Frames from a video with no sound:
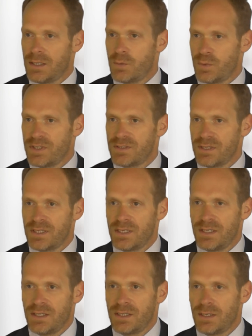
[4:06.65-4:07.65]
with
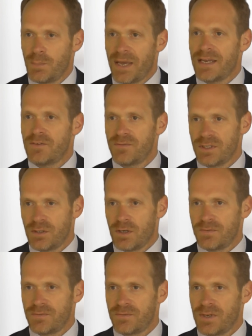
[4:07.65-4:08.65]
the benefit of
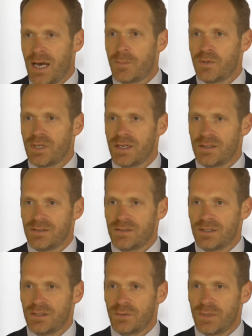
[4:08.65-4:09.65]

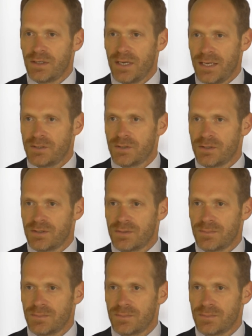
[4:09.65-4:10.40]
harmonized regulations.